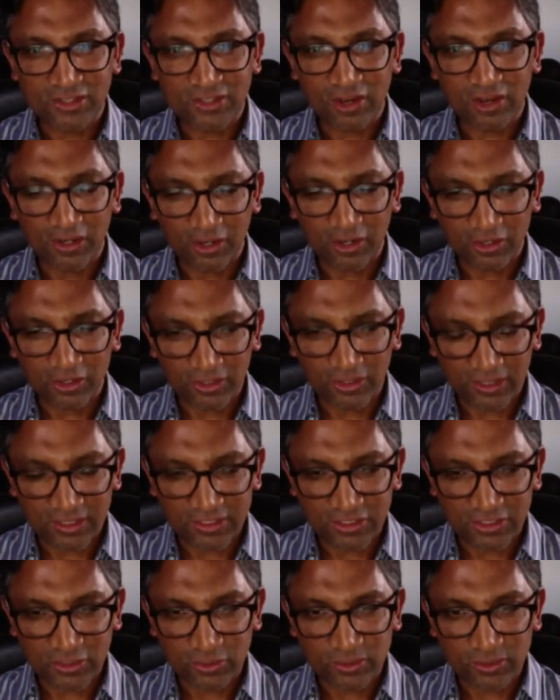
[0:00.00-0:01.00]
or, or is
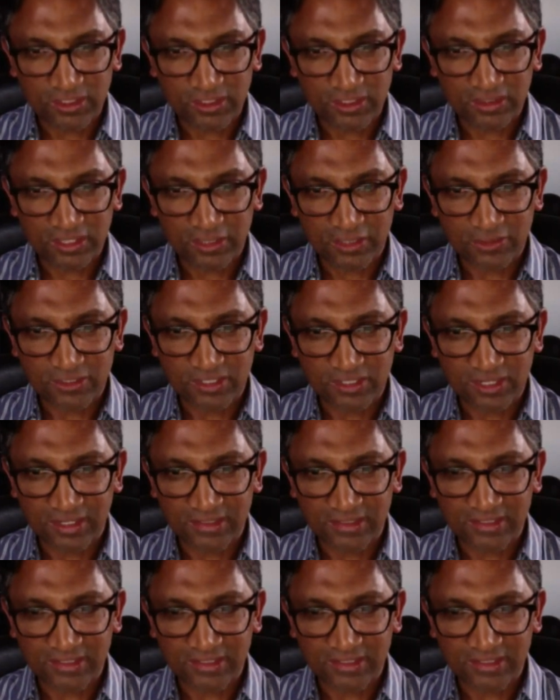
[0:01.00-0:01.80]
using those drugs.